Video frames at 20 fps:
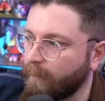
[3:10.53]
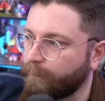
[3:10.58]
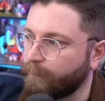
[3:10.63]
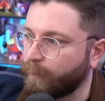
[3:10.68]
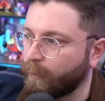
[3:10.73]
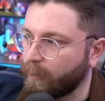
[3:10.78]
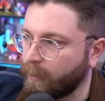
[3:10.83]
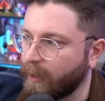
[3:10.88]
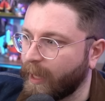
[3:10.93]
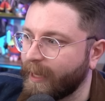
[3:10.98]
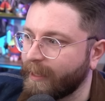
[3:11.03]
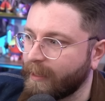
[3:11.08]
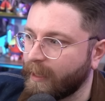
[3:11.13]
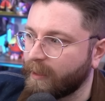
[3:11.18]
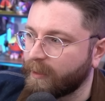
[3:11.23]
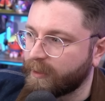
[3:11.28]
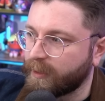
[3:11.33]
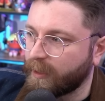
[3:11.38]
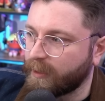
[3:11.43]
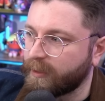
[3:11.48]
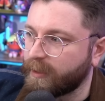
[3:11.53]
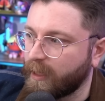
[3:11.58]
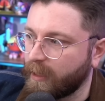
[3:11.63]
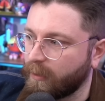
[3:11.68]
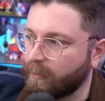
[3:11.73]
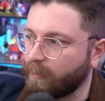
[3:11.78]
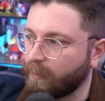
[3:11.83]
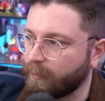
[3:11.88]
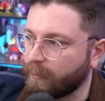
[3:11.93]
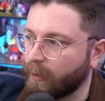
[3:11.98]
for liking
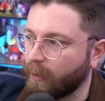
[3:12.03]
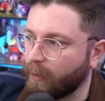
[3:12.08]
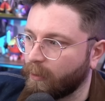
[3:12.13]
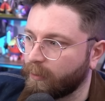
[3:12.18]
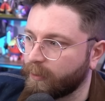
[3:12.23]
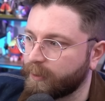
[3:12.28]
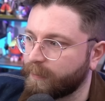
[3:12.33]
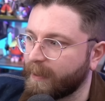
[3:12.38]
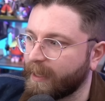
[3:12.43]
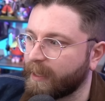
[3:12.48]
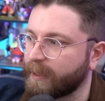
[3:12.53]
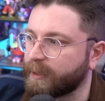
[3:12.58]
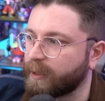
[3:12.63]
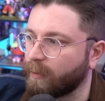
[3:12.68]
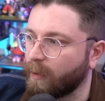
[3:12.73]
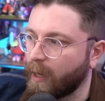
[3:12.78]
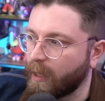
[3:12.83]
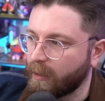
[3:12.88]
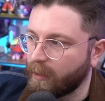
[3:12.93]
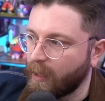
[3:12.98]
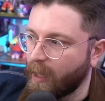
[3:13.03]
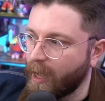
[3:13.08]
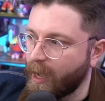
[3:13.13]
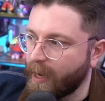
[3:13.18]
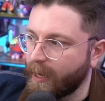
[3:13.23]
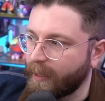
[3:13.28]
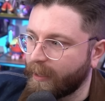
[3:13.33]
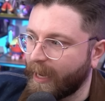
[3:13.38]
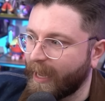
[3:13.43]
16-year-old girls because they're online,